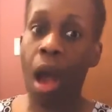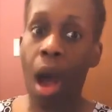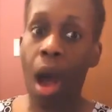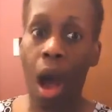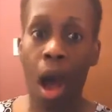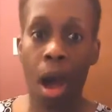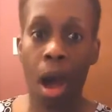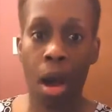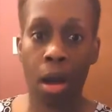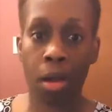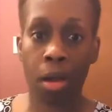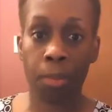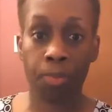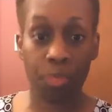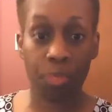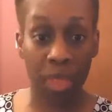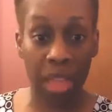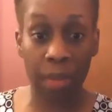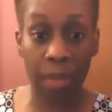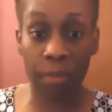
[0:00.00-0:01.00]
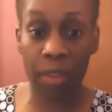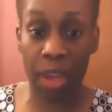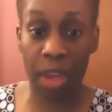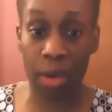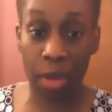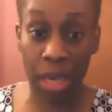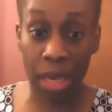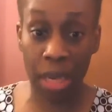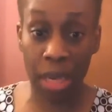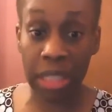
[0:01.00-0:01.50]
are
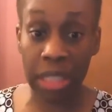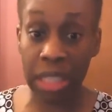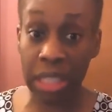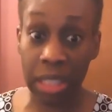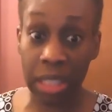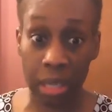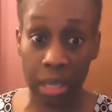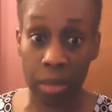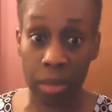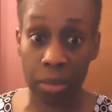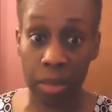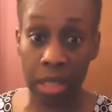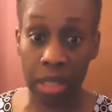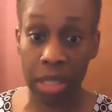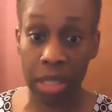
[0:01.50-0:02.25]
various systems.